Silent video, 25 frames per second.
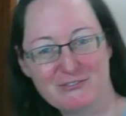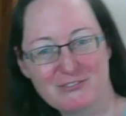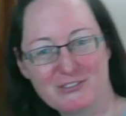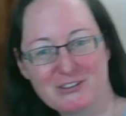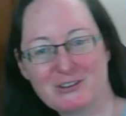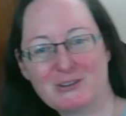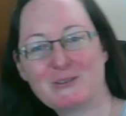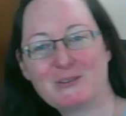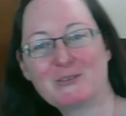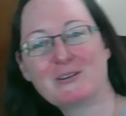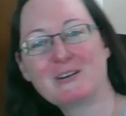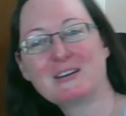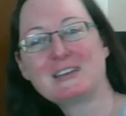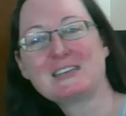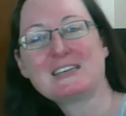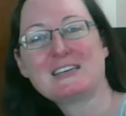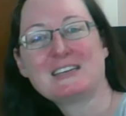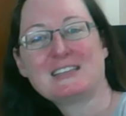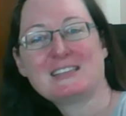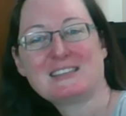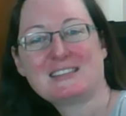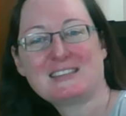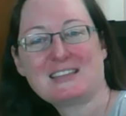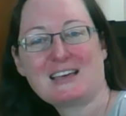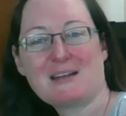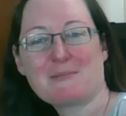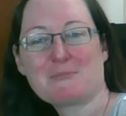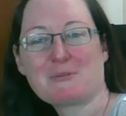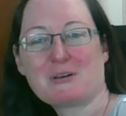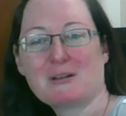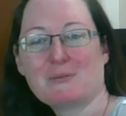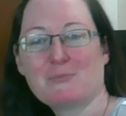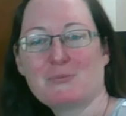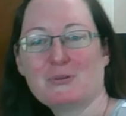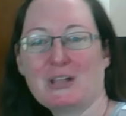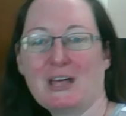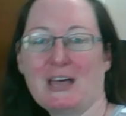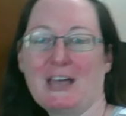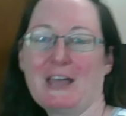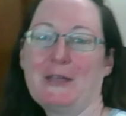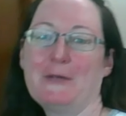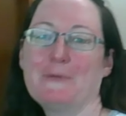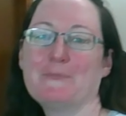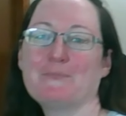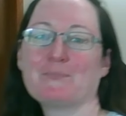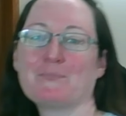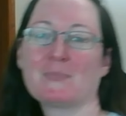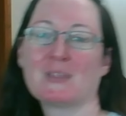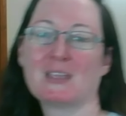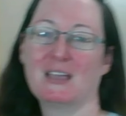flute that I'm going to
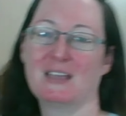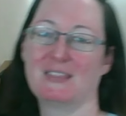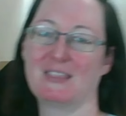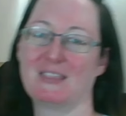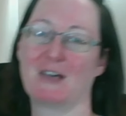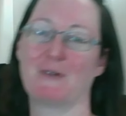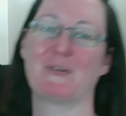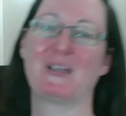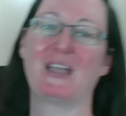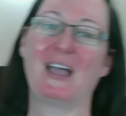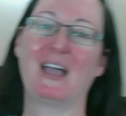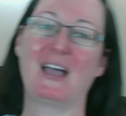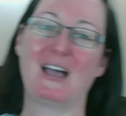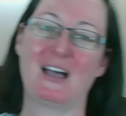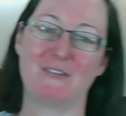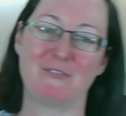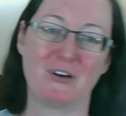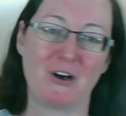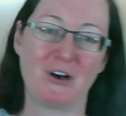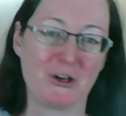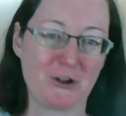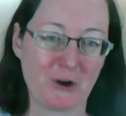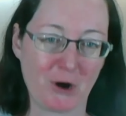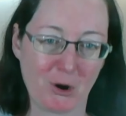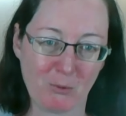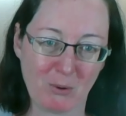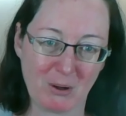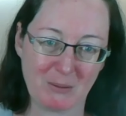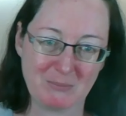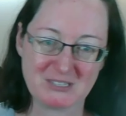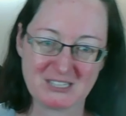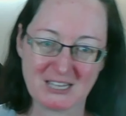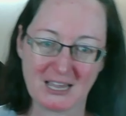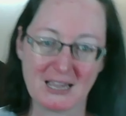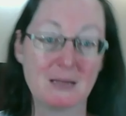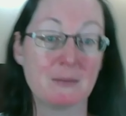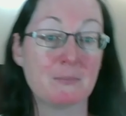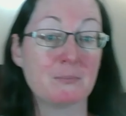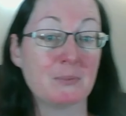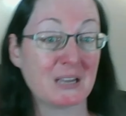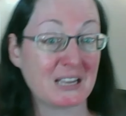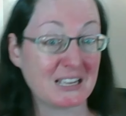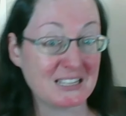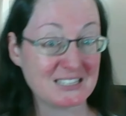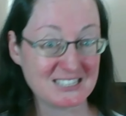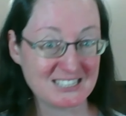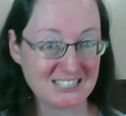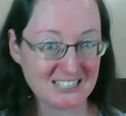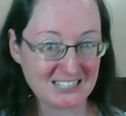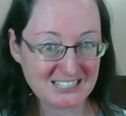play, and that we have on our website,
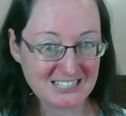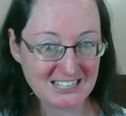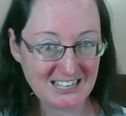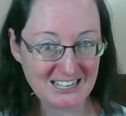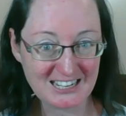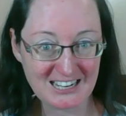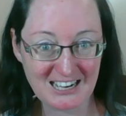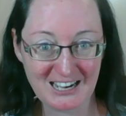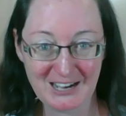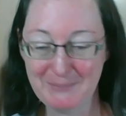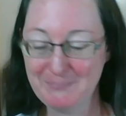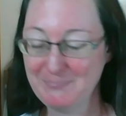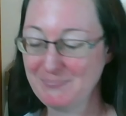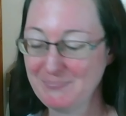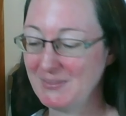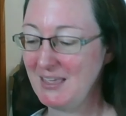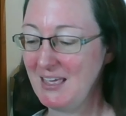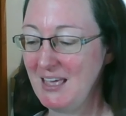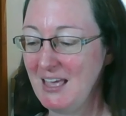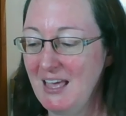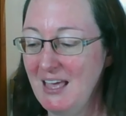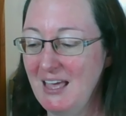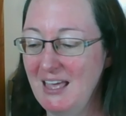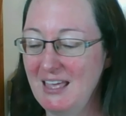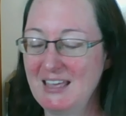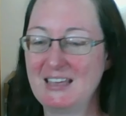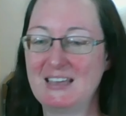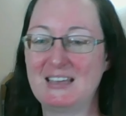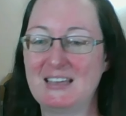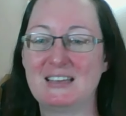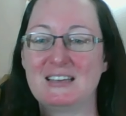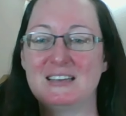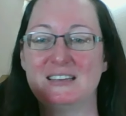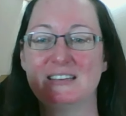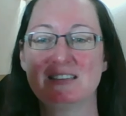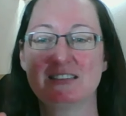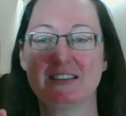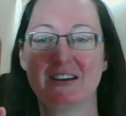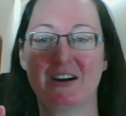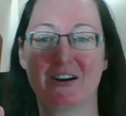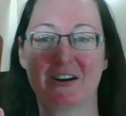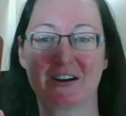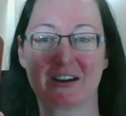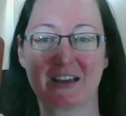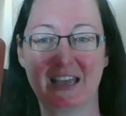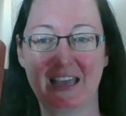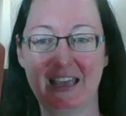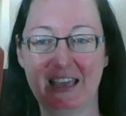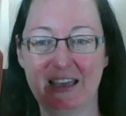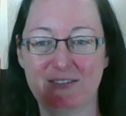pickandstick.com, is our
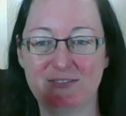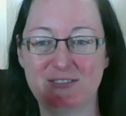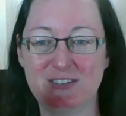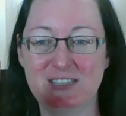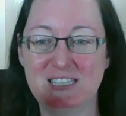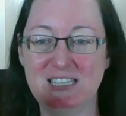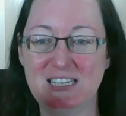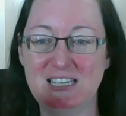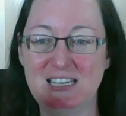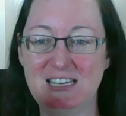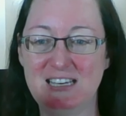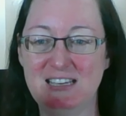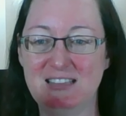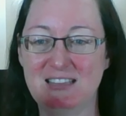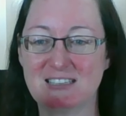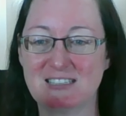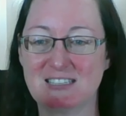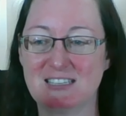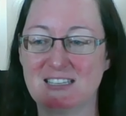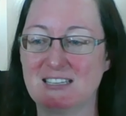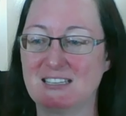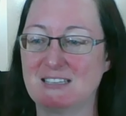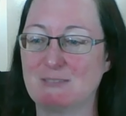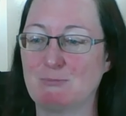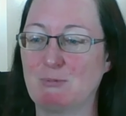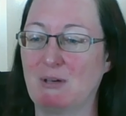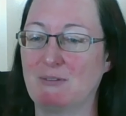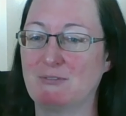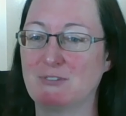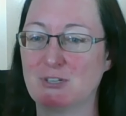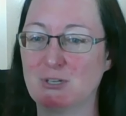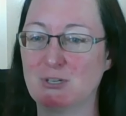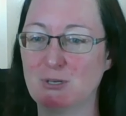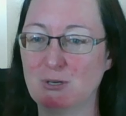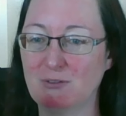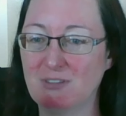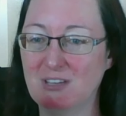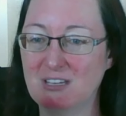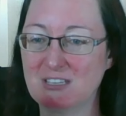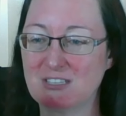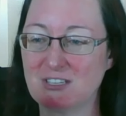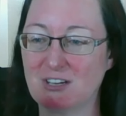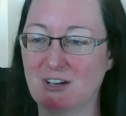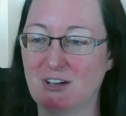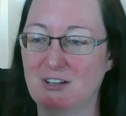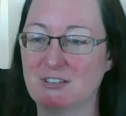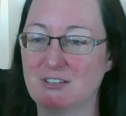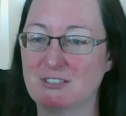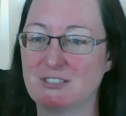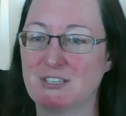key of D. We have 2 of these
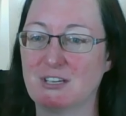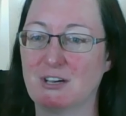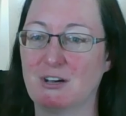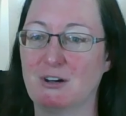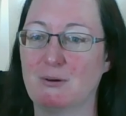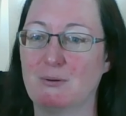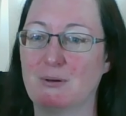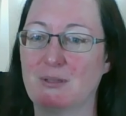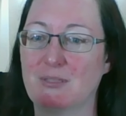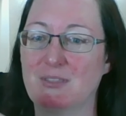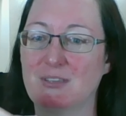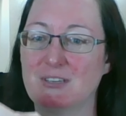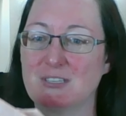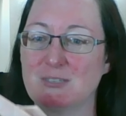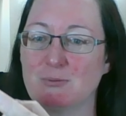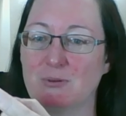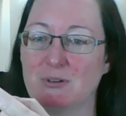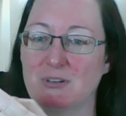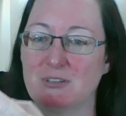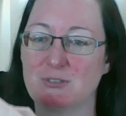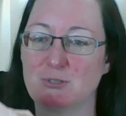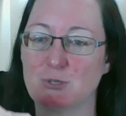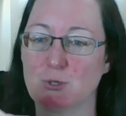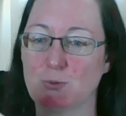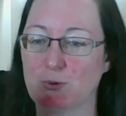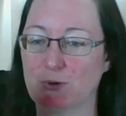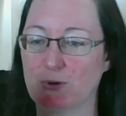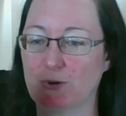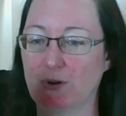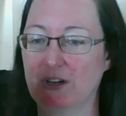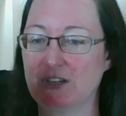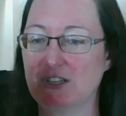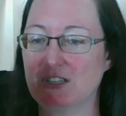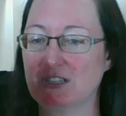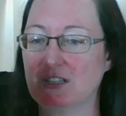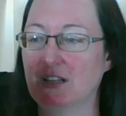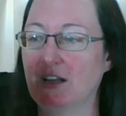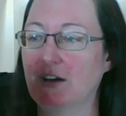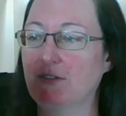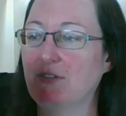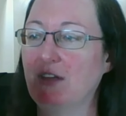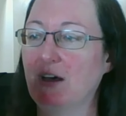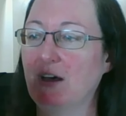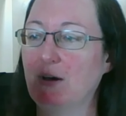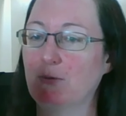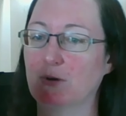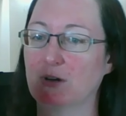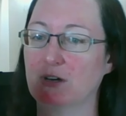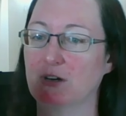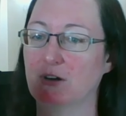also, but this one is super cool. I just love
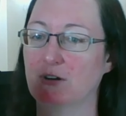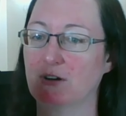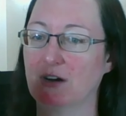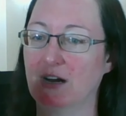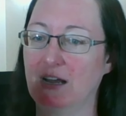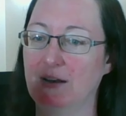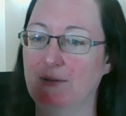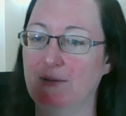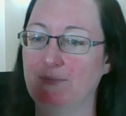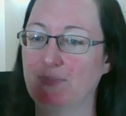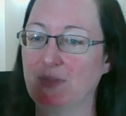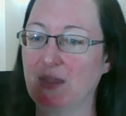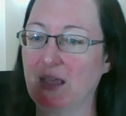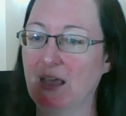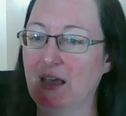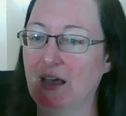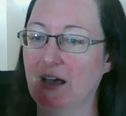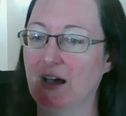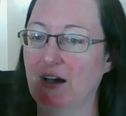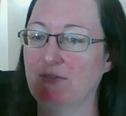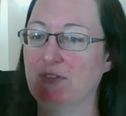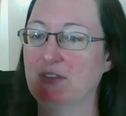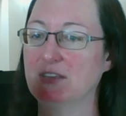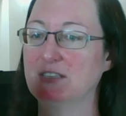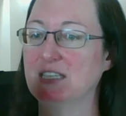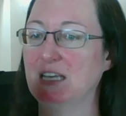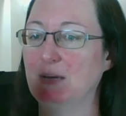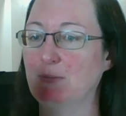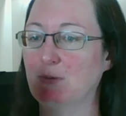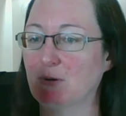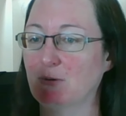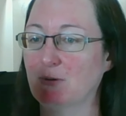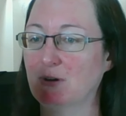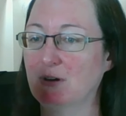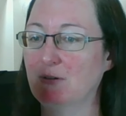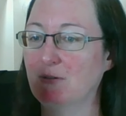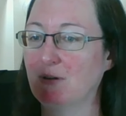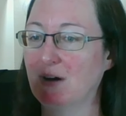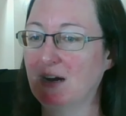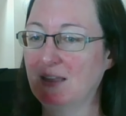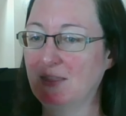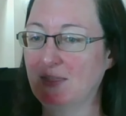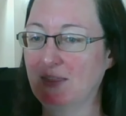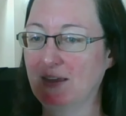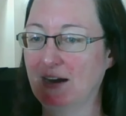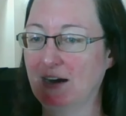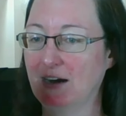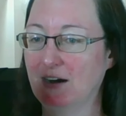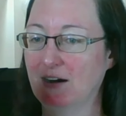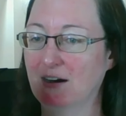that wood grain of the Zebrawood
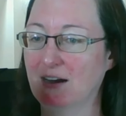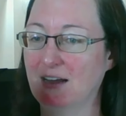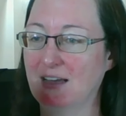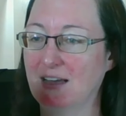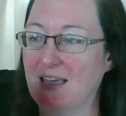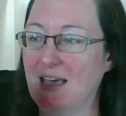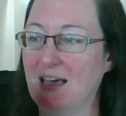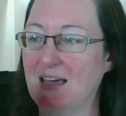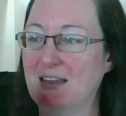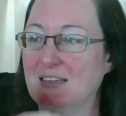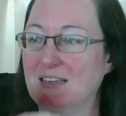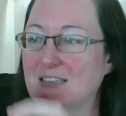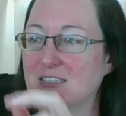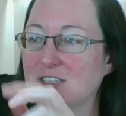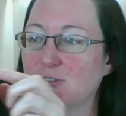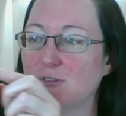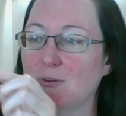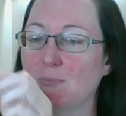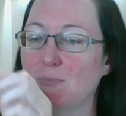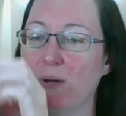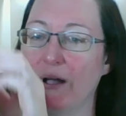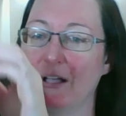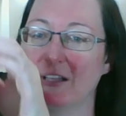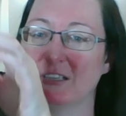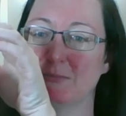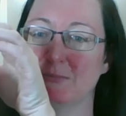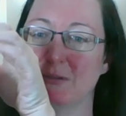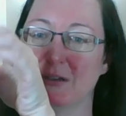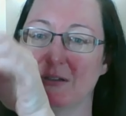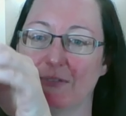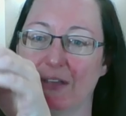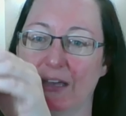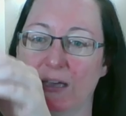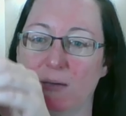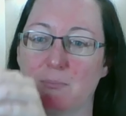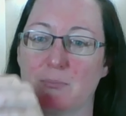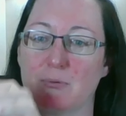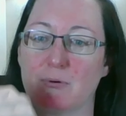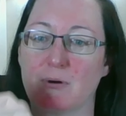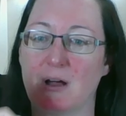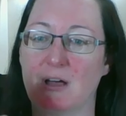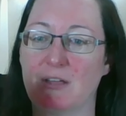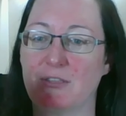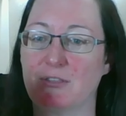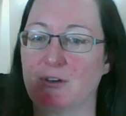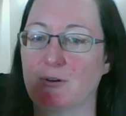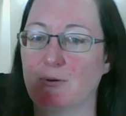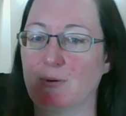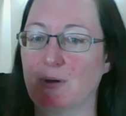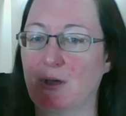right there. Again, it just reminds me of like
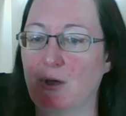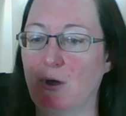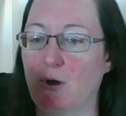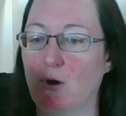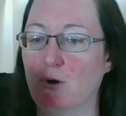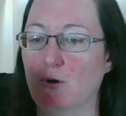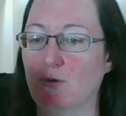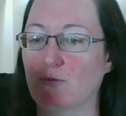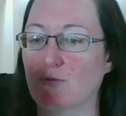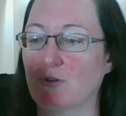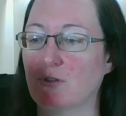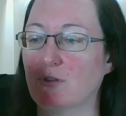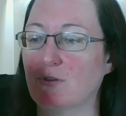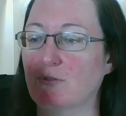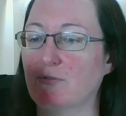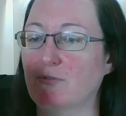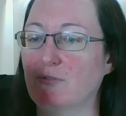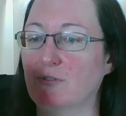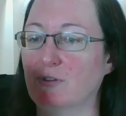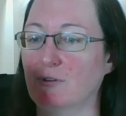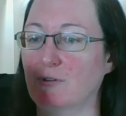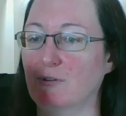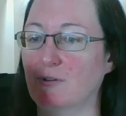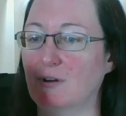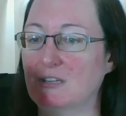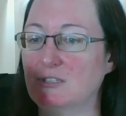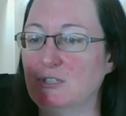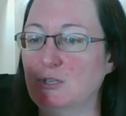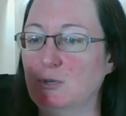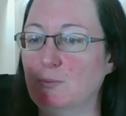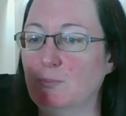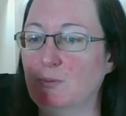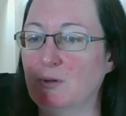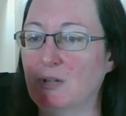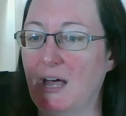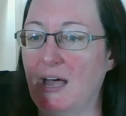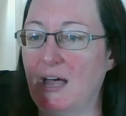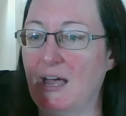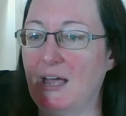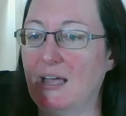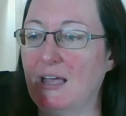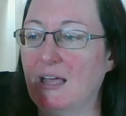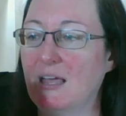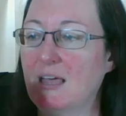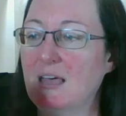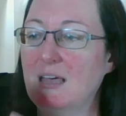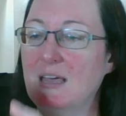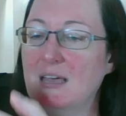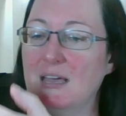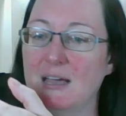breath going over the flute as you play,
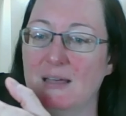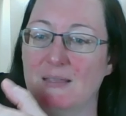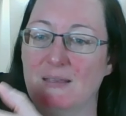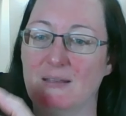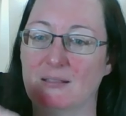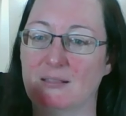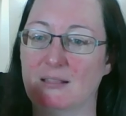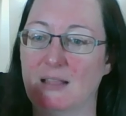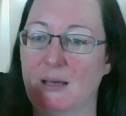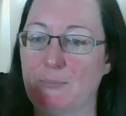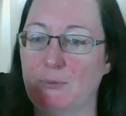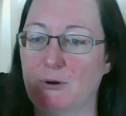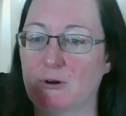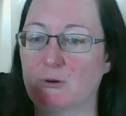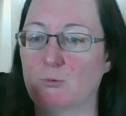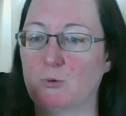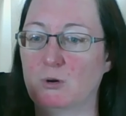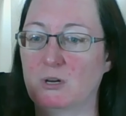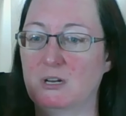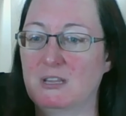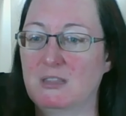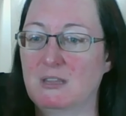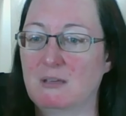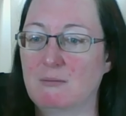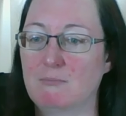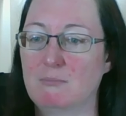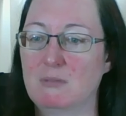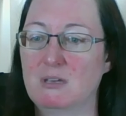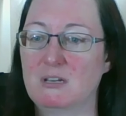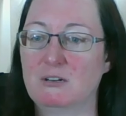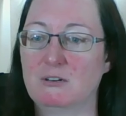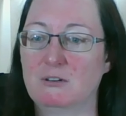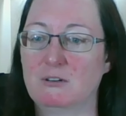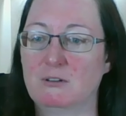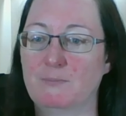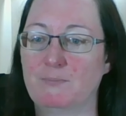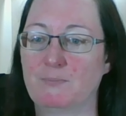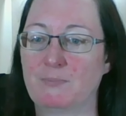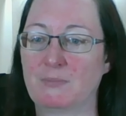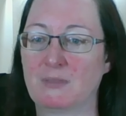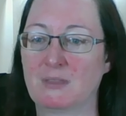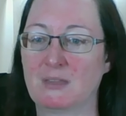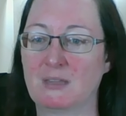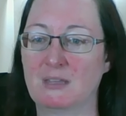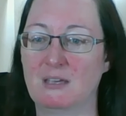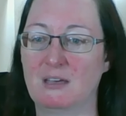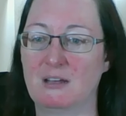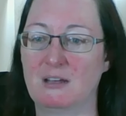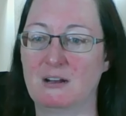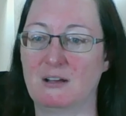and then leopard wood in the middle
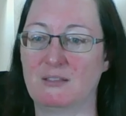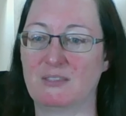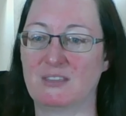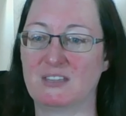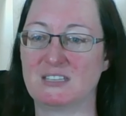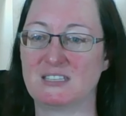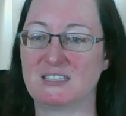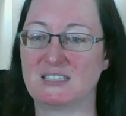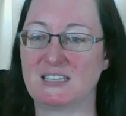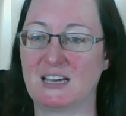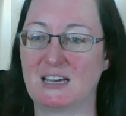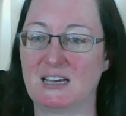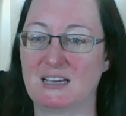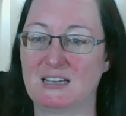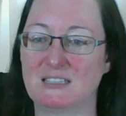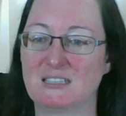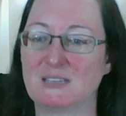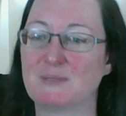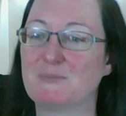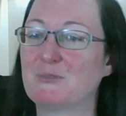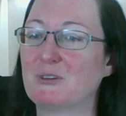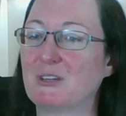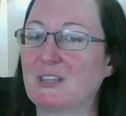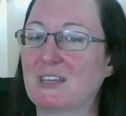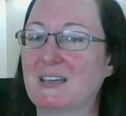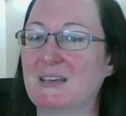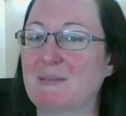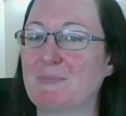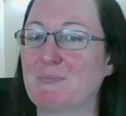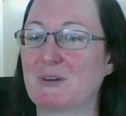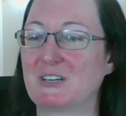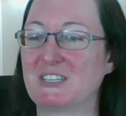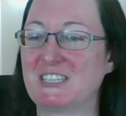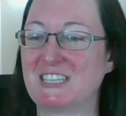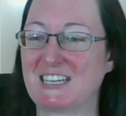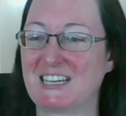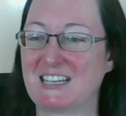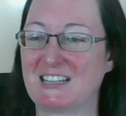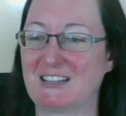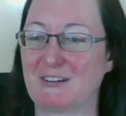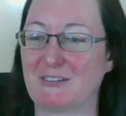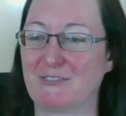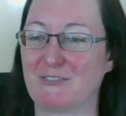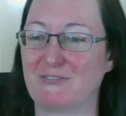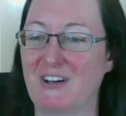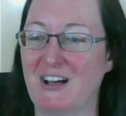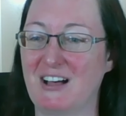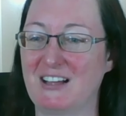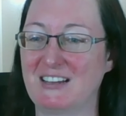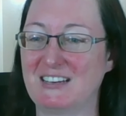and on the sides. I'm really particularly
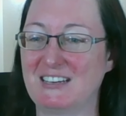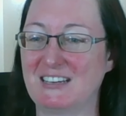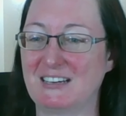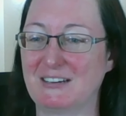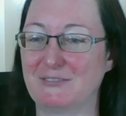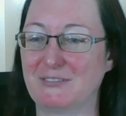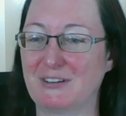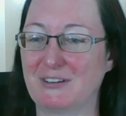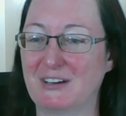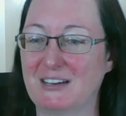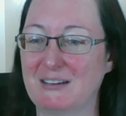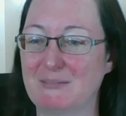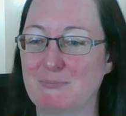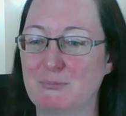fond of